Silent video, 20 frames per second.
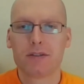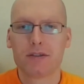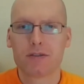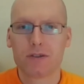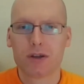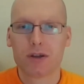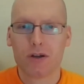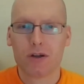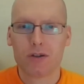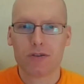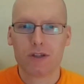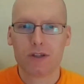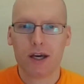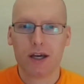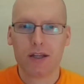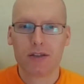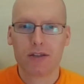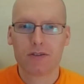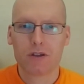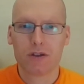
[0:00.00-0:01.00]
So
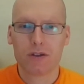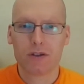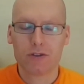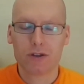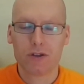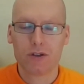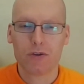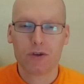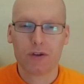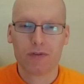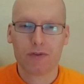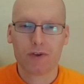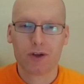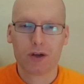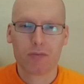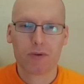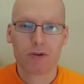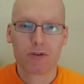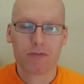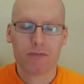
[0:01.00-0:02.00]
that is also a
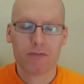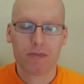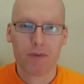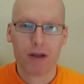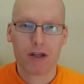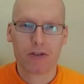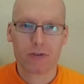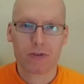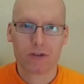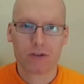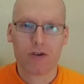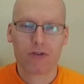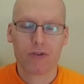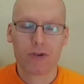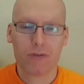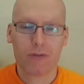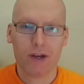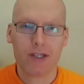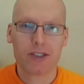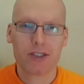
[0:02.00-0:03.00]
form of mental
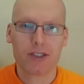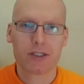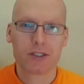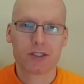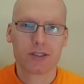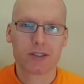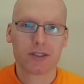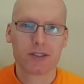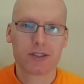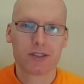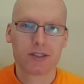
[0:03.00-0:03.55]
cultivation.